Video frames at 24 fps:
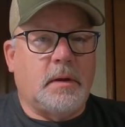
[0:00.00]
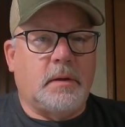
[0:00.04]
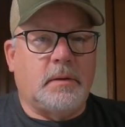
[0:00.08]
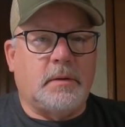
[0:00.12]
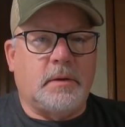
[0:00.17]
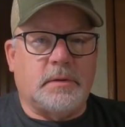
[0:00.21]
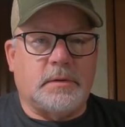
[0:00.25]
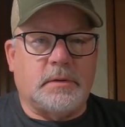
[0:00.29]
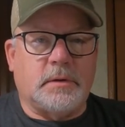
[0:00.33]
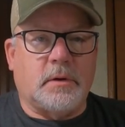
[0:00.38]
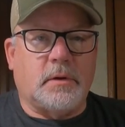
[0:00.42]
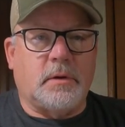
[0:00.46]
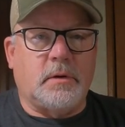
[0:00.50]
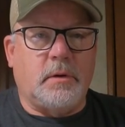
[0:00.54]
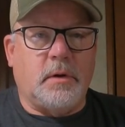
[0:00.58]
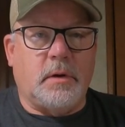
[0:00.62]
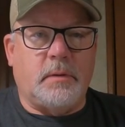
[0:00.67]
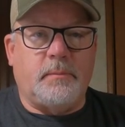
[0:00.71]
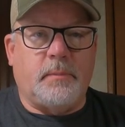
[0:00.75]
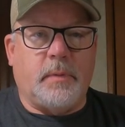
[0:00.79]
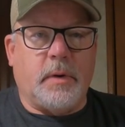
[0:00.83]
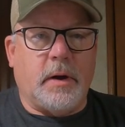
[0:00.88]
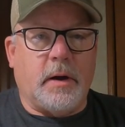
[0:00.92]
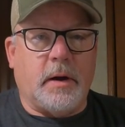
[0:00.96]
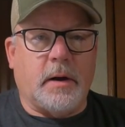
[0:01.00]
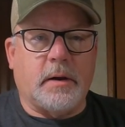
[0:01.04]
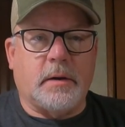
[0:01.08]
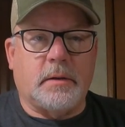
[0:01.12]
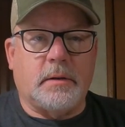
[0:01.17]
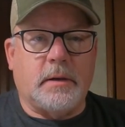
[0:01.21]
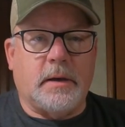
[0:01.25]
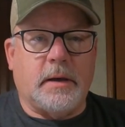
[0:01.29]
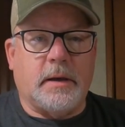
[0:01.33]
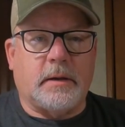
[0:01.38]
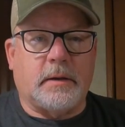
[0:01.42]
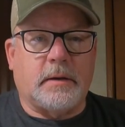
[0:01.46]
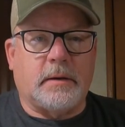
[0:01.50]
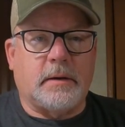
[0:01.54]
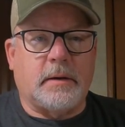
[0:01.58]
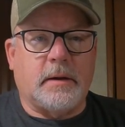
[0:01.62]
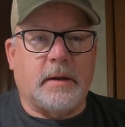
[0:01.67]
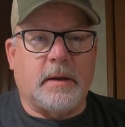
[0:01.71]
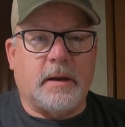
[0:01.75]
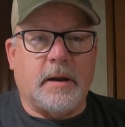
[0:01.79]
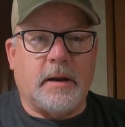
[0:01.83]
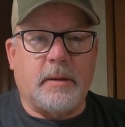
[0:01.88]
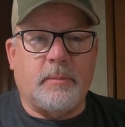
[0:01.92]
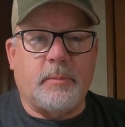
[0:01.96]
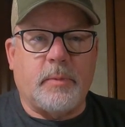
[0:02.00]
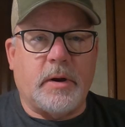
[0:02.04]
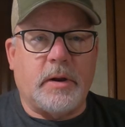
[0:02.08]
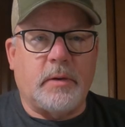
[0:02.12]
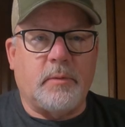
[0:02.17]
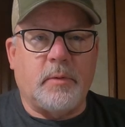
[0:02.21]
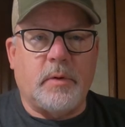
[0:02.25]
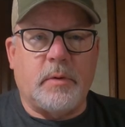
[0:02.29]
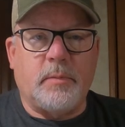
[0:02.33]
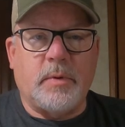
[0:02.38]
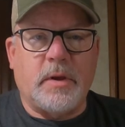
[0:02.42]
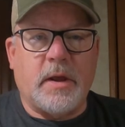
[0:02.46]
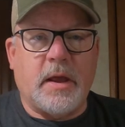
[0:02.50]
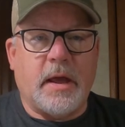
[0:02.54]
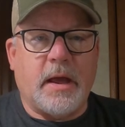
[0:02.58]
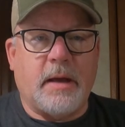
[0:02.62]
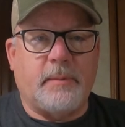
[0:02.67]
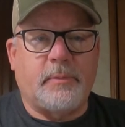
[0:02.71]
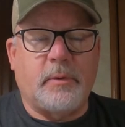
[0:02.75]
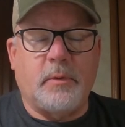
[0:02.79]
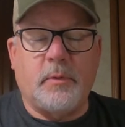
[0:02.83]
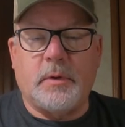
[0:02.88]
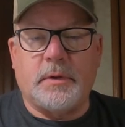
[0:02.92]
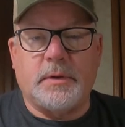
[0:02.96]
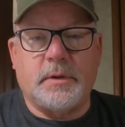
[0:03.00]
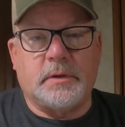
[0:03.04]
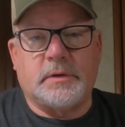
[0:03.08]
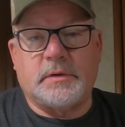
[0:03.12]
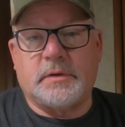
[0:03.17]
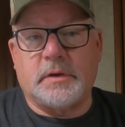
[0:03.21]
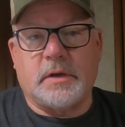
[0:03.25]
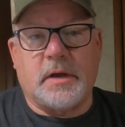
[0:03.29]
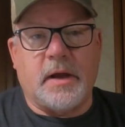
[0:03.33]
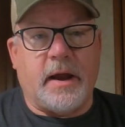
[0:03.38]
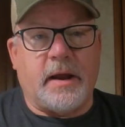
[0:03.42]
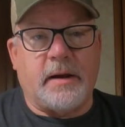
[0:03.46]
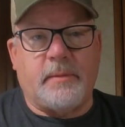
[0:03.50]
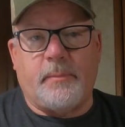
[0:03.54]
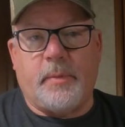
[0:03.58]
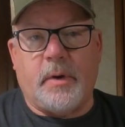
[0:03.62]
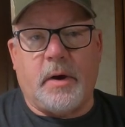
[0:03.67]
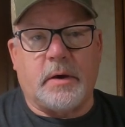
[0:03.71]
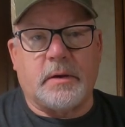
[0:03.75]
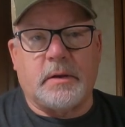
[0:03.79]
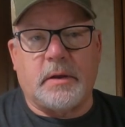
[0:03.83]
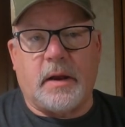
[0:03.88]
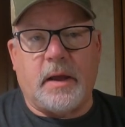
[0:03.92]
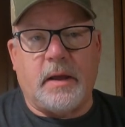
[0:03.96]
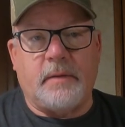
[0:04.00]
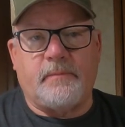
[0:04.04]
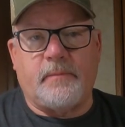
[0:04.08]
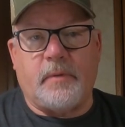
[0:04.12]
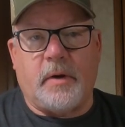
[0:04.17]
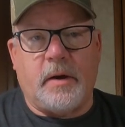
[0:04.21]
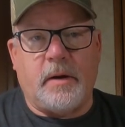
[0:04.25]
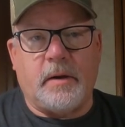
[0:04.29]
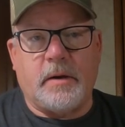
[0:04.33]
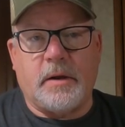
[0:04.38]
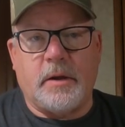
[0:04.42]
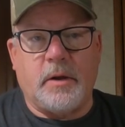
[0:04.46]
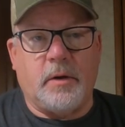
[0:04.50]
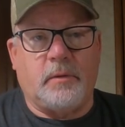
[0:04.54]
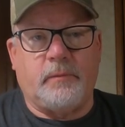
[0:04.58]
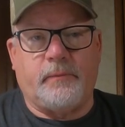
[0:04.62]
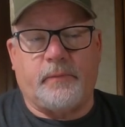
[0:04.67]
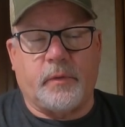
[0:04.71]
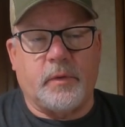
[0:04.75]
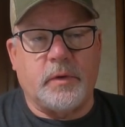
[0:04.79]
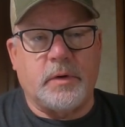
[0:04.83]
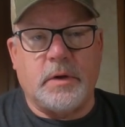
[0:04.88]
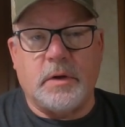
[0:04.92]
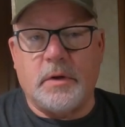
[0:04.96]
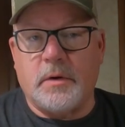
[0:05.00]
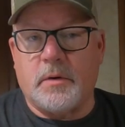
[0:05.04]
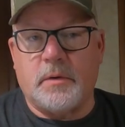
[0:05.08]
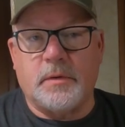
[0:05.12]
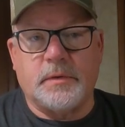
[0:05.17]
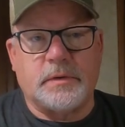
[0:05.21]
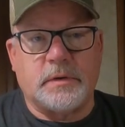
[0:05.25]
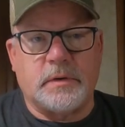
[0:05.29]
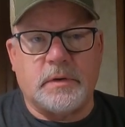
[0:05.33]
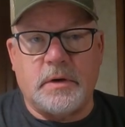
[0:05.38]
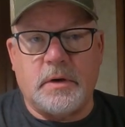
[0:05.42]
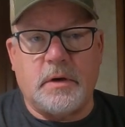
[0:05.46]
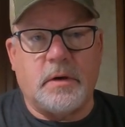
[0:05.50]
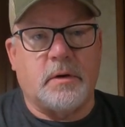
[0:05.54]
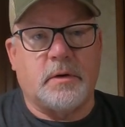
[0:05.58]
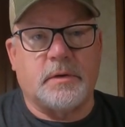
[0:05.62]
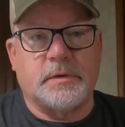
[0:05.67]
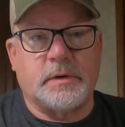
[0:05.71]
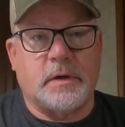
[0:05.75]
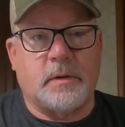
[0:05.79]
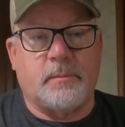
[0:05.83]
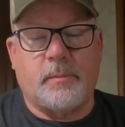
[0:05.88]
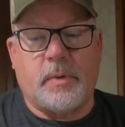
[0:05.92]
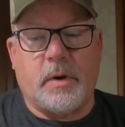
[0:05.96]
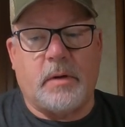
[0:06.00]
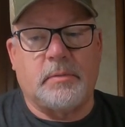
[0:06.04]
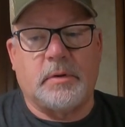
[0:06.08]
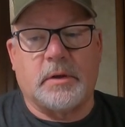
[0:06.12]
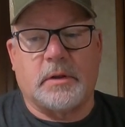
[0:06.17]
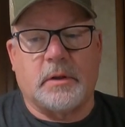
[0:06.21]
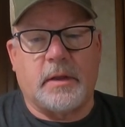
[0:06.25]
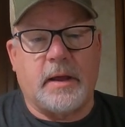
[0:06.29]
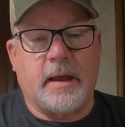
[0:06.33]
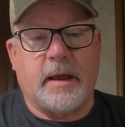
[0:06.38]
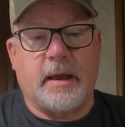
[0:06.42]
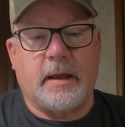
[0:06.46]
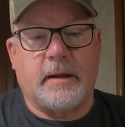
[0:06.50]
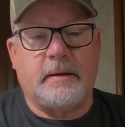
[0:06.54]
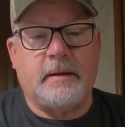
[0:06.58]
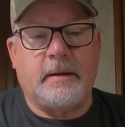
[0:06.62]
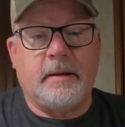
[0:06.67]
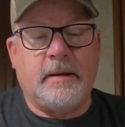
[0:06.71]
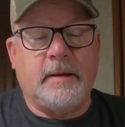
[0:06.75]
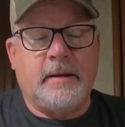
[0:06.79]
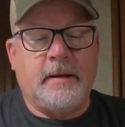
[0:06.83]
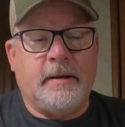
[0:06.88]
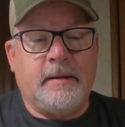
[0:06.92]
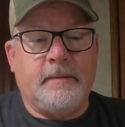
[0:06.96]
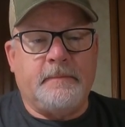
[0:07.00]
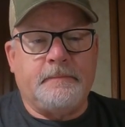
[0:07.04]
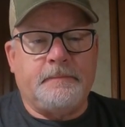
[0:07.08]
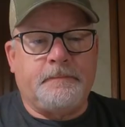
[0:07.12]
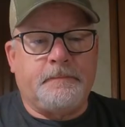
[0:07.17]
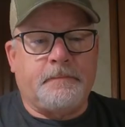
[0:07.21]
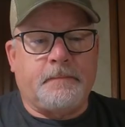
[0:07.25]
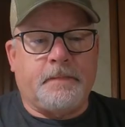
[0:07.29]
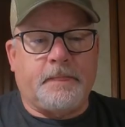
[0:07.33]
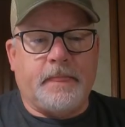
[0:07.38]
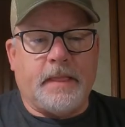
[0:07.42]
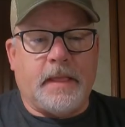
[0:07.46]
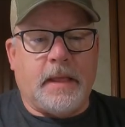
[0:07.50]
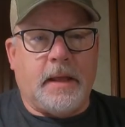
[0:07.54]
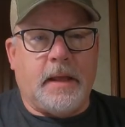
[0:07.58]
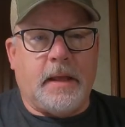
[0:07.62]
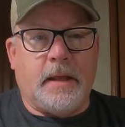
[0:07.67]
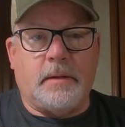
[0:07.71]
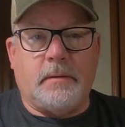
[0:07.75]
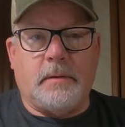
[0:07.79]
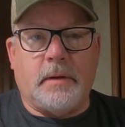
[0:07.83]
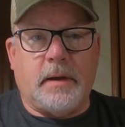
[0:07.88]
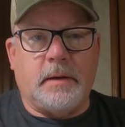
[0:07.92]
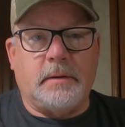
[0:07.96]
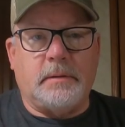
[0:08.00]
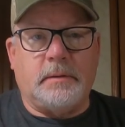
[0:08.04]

good buck that anybody would be happy with. It's the kind of buck that I've killed for years and years on public land. And I